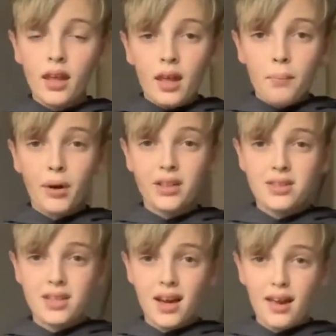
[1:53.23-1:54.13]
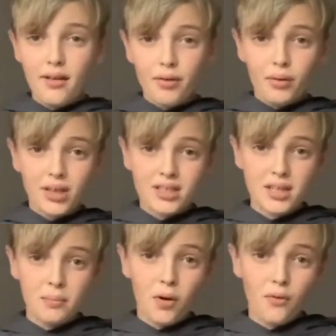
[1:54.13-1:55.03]
But uh, if you want to see
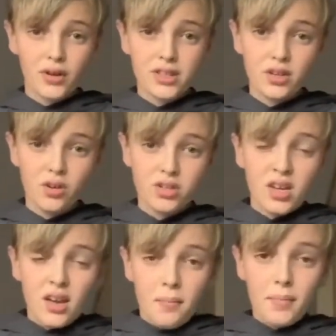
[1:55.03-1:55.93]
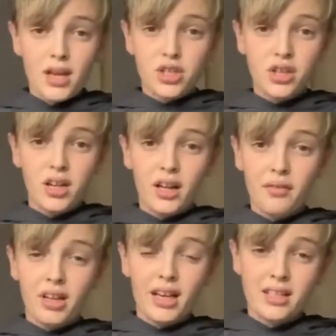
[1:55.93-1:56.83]
more videos, make sure you leave a
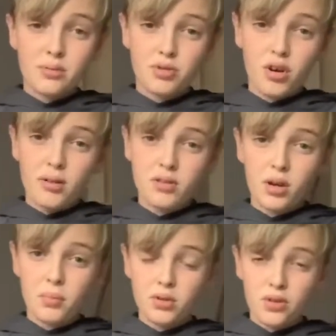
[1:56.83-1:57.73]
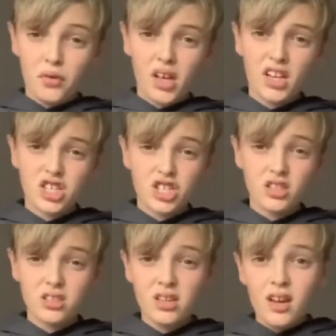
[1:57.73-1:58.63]
like, subscribe, turn on post
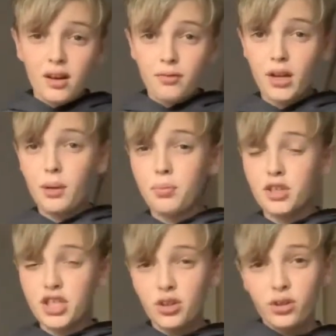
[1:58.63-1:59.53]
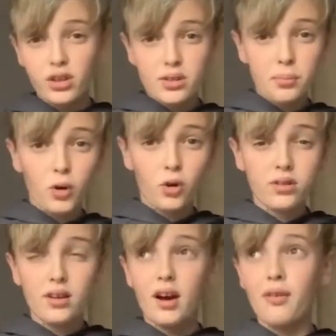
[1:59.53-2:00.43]
notifications. Really appreciate all your support.
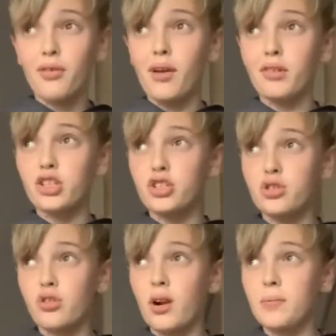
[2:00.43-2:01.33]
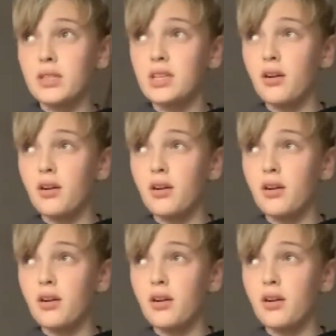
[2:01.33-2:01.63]
Uh, 500 subscribers now.